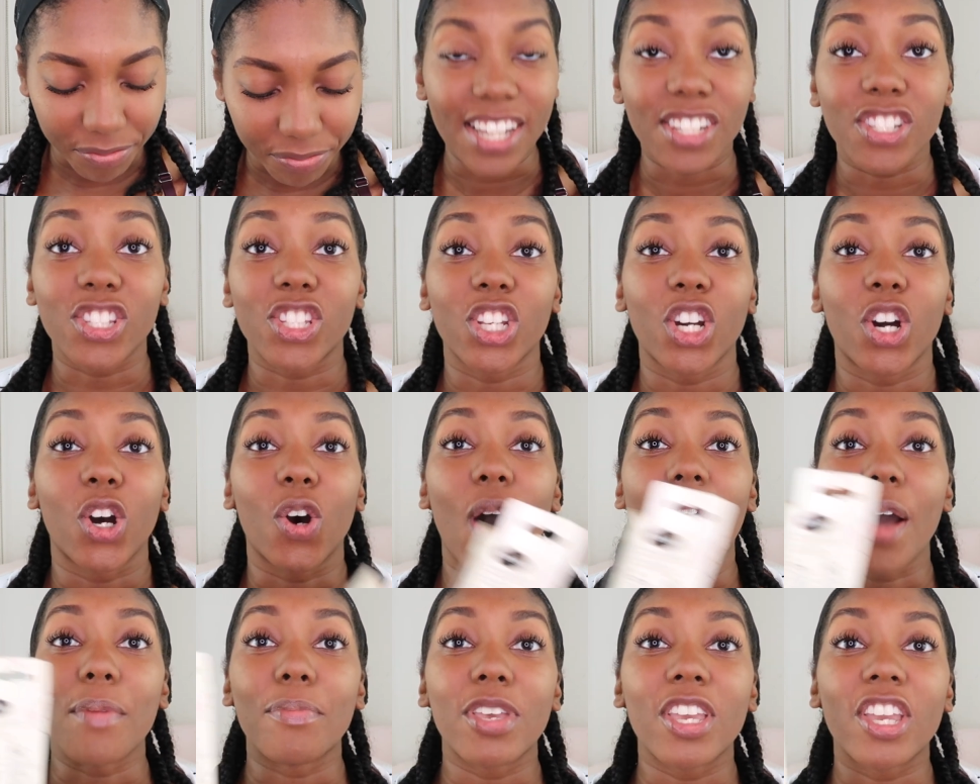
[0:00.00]
And so
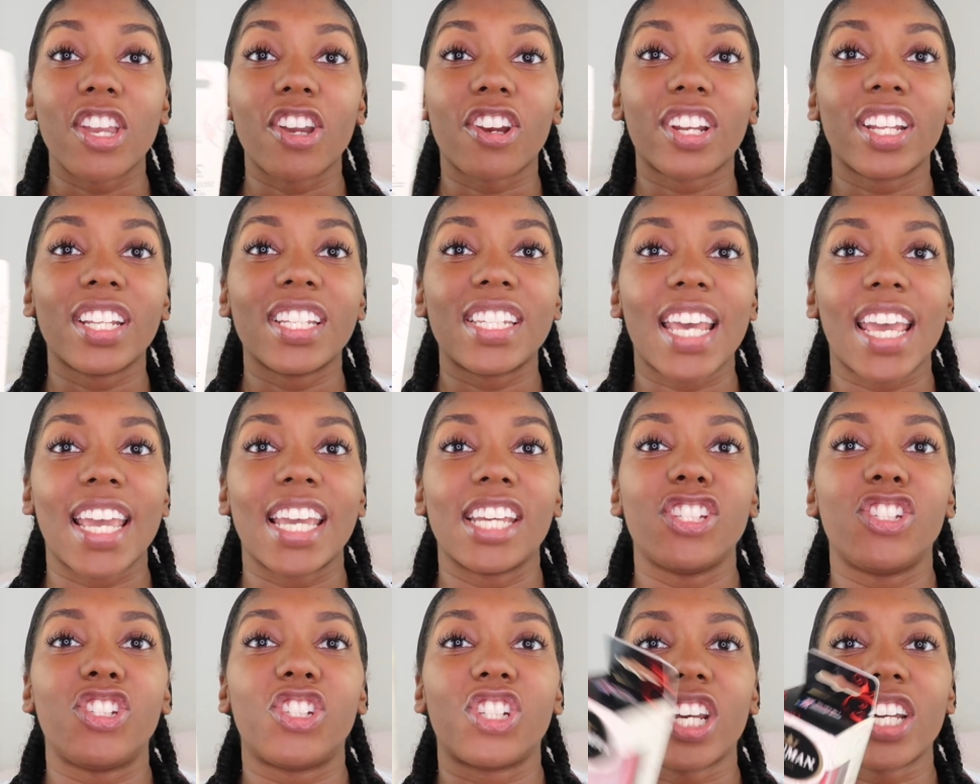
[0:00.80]
I'm here
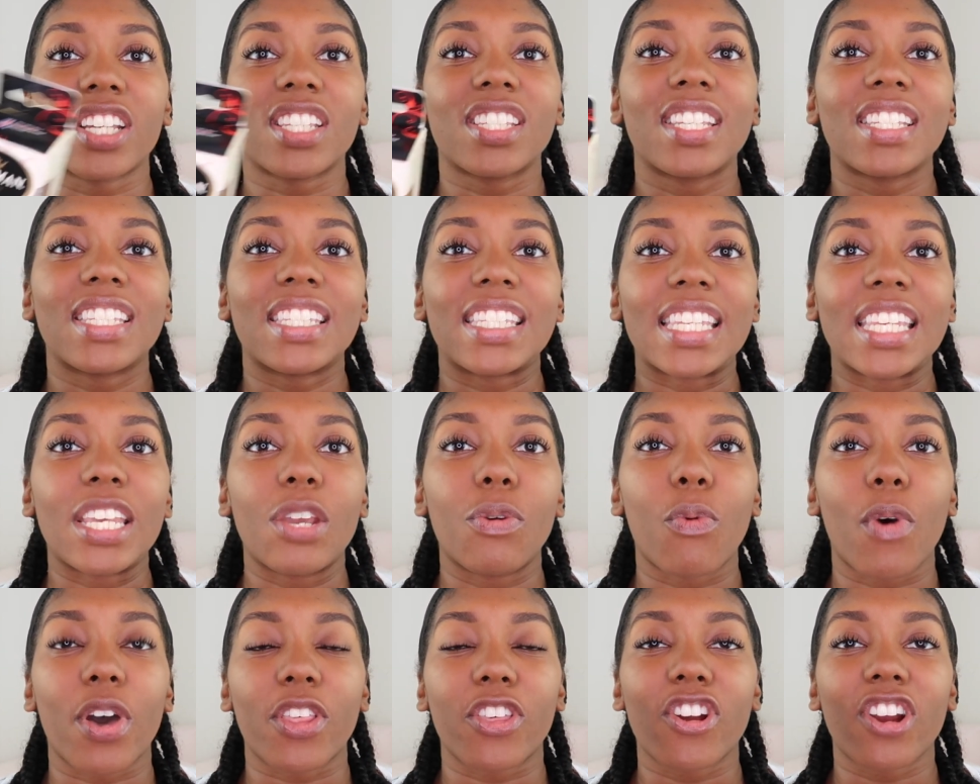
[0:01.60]
today just to see
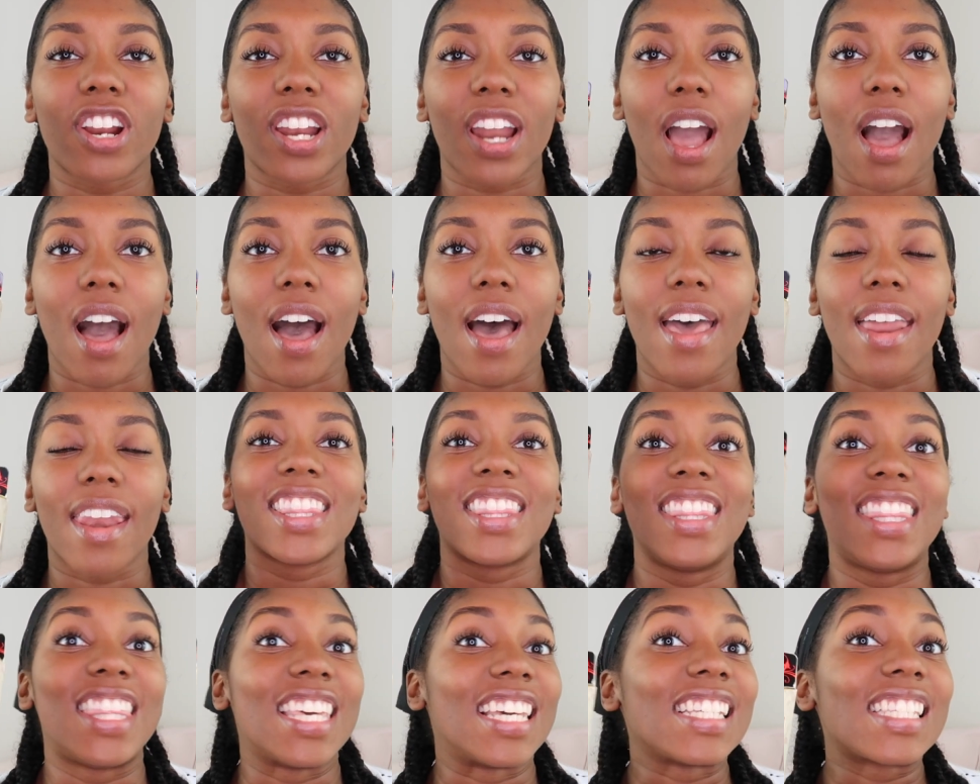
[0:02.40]
whether or not
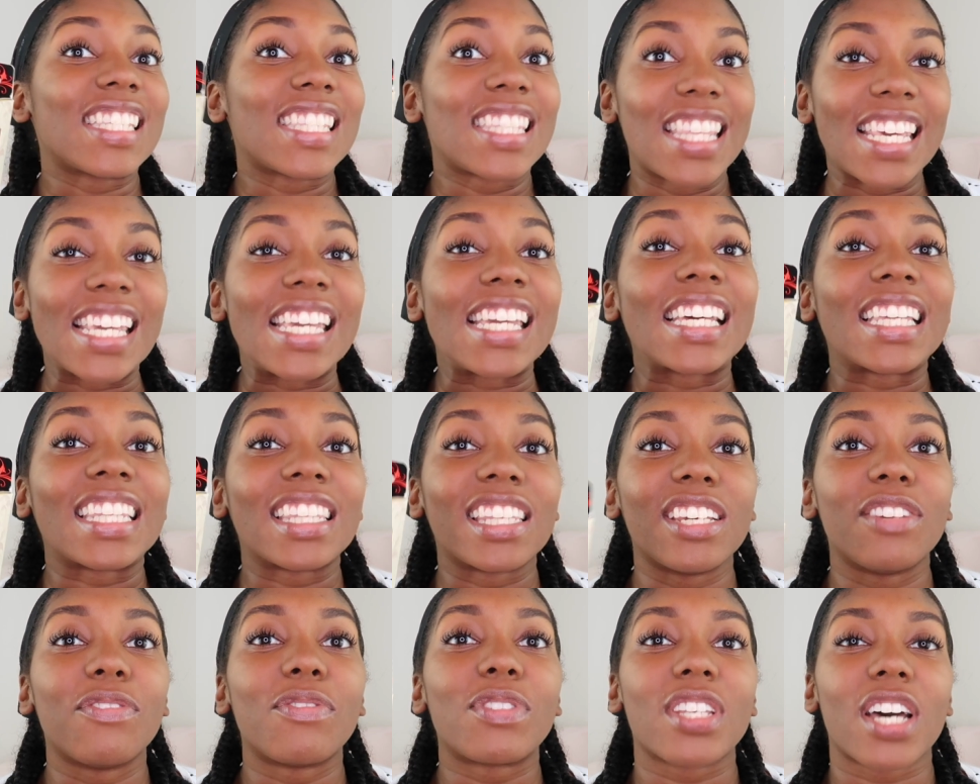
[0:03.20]
this thing
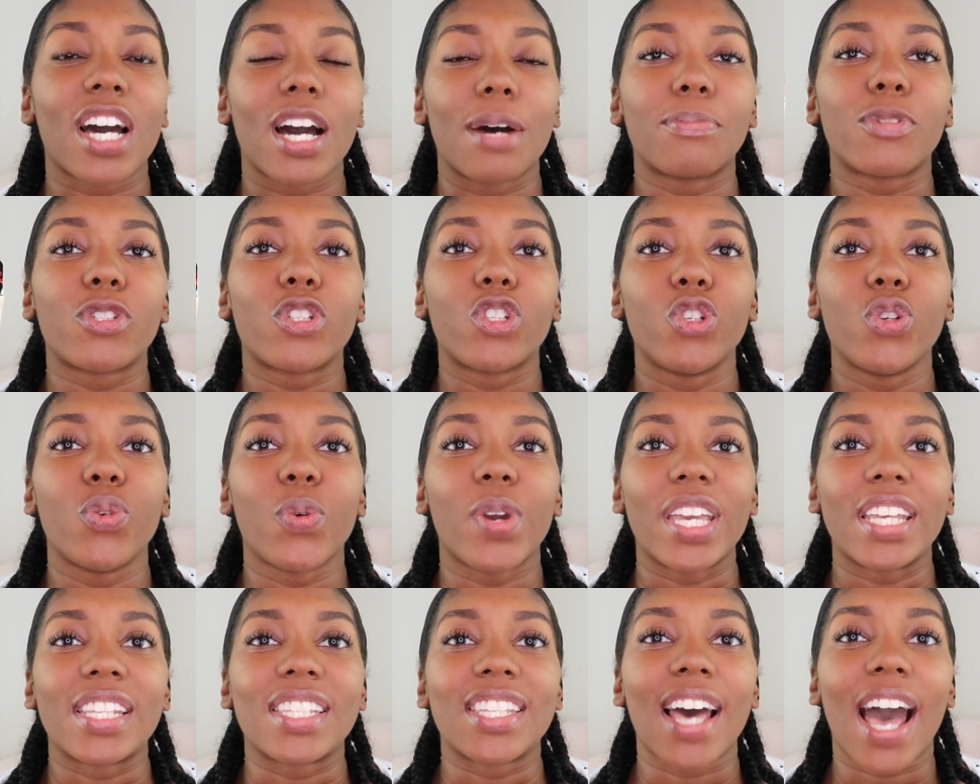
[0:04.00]
lives up to
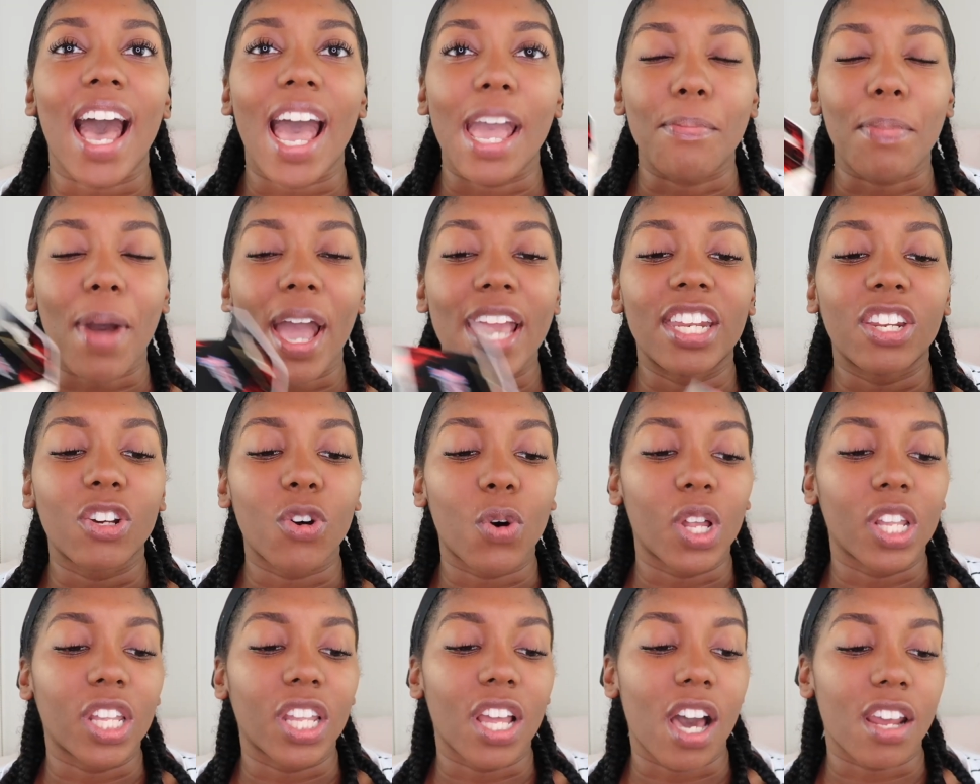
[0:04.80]
its hype. I
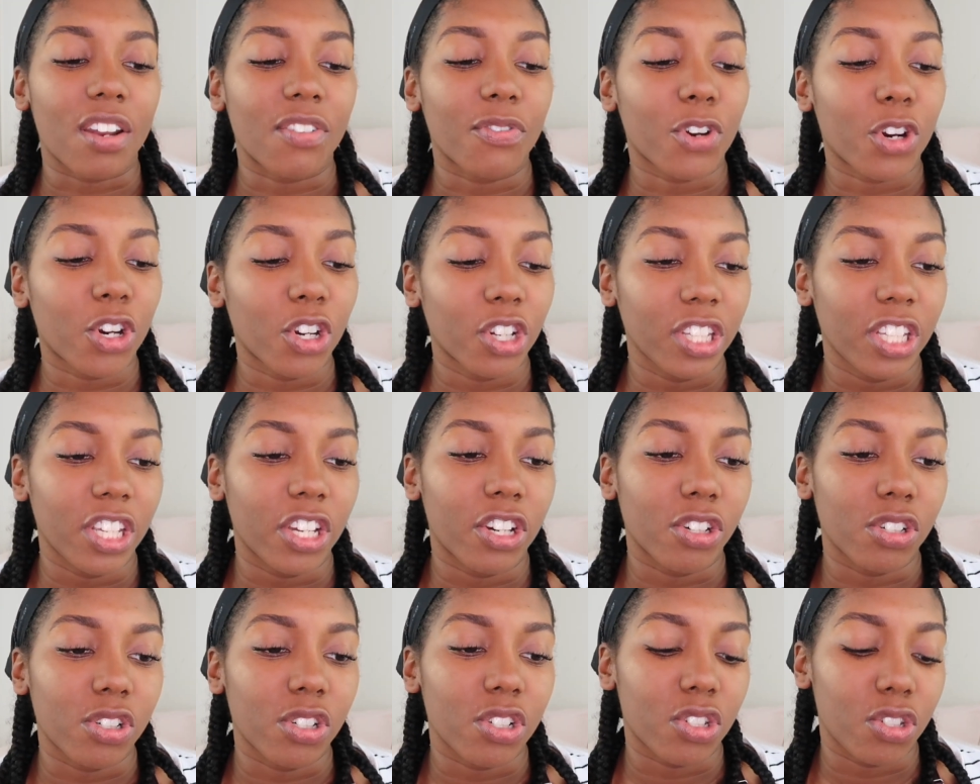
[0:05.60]
know a lot of curly
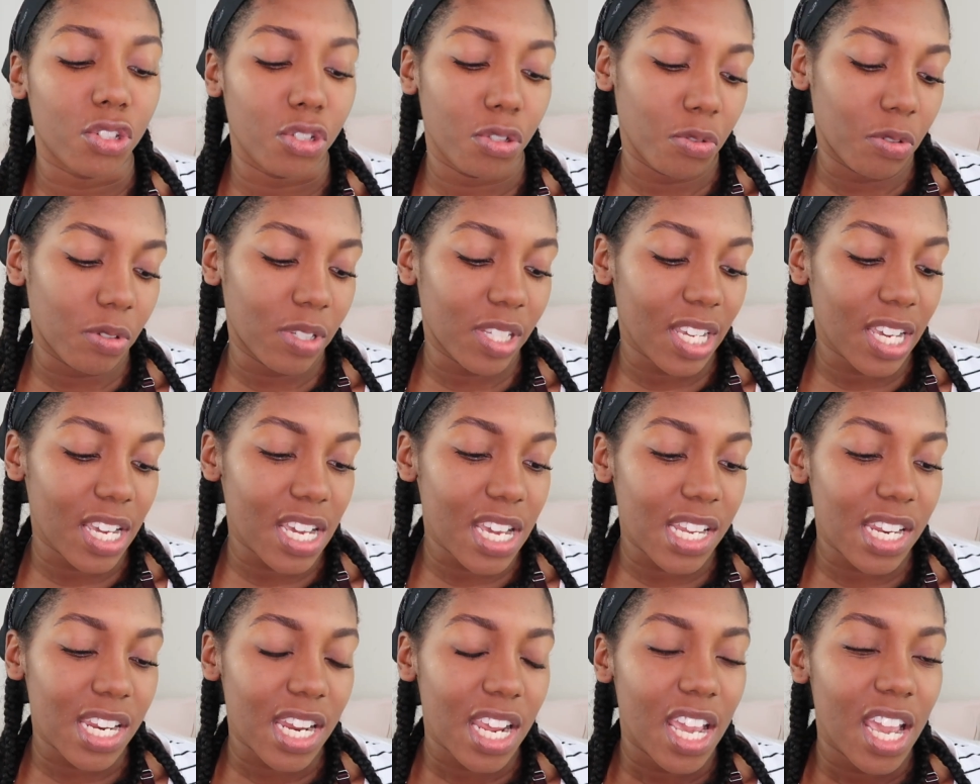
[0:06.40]
girls use
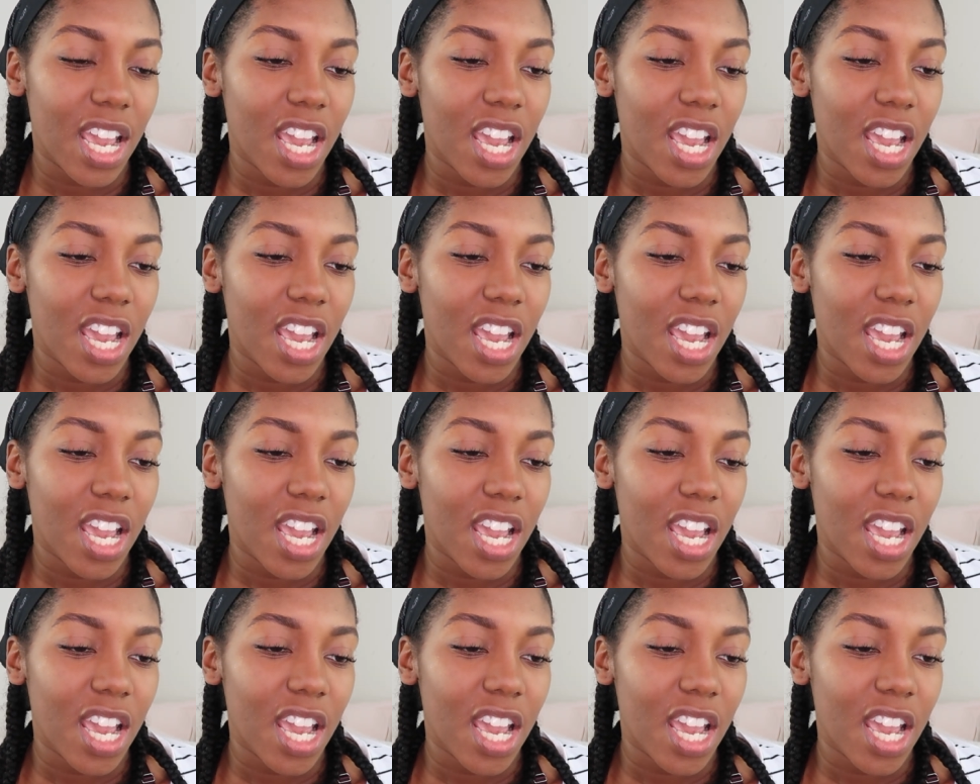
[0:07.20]
it